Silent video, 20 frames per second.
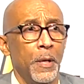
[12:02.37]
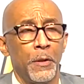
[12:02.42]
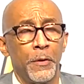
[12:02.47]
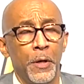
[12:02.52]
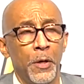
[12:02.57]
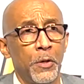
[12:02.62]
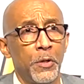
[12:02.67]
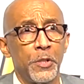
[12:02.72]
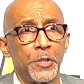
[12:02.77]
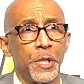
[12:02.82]

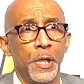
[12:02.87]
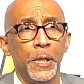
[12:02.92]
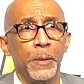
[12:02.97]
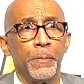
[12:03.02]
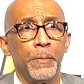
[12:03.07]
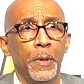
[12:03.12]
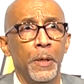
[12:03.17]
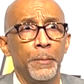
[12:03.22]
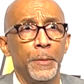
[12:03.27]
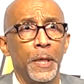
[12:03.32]
They're a good team.
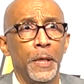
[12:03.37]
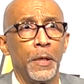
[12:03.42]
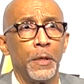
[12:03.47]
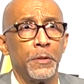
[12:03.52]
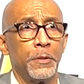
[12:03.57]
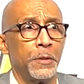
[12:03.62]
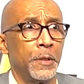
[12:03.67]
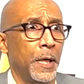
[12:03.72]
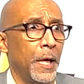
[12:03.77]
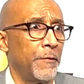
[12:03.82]
I mean,
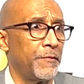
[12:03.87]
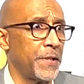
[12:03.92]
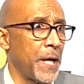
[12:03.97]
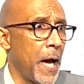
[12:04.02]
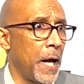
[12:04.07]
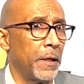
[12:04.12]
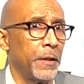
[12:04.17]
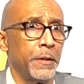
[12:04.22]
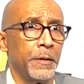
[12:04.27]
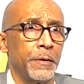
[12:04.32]
they have
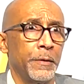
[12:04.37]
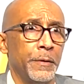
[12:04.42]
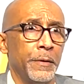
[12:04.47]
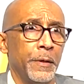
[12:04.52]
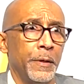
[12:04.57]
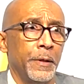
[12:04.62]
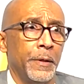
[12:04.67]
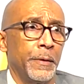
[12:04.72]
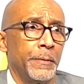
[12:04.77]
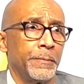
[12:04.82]
talent, and
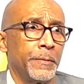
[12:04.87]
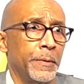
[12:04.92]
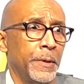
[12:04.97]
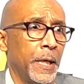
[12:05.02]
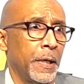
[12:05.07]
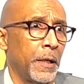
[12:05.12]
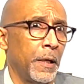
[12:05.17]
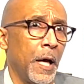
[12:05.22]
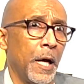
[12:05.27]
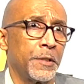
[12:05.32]

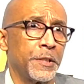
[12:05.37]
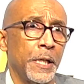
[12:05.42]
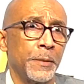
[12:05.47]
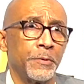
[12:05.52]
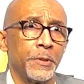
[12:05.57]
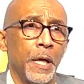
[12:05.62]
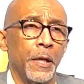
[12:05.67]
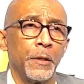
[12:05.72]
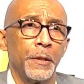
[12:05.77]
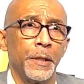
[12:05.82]
like a lot of teams
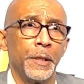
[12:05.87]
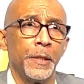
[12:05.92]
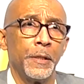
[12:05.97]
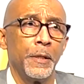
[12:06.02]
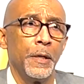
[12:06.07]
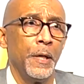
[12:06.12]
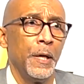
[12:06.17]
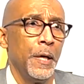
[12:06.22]
in our league.